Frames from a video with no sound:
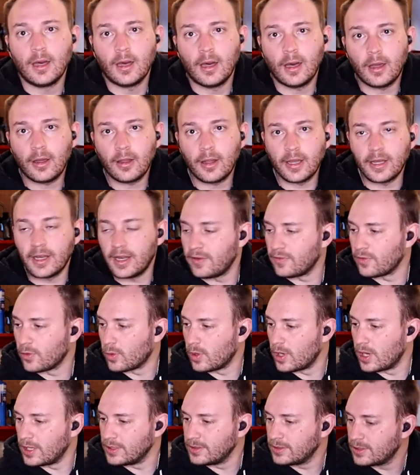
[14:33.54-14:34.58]
All right,
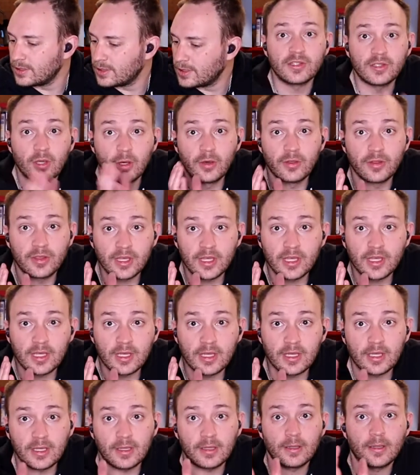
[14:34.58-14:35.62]
everyone. So
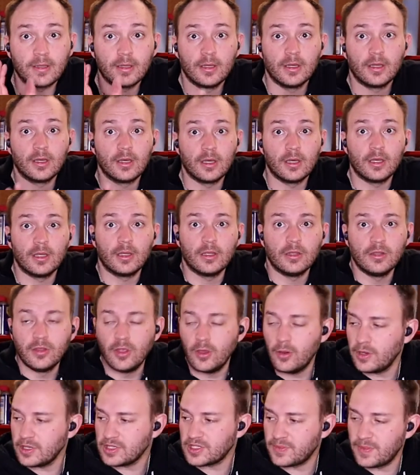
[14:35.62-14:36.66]
the
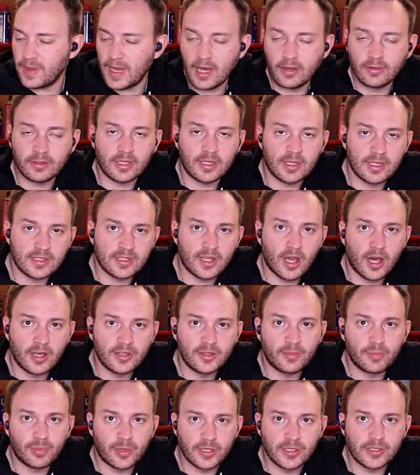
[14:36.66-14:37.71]
newest mount is on
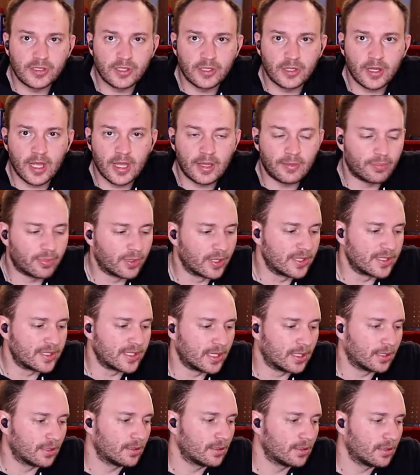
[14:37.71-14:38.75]
the printer and
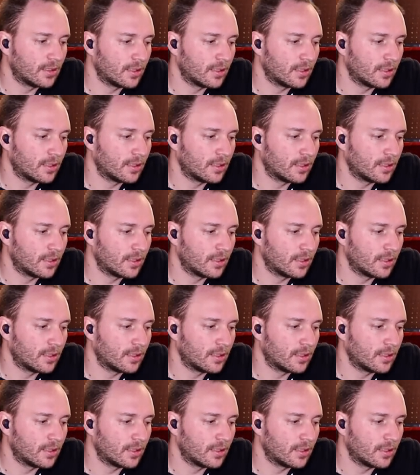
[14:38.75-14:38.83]
printing.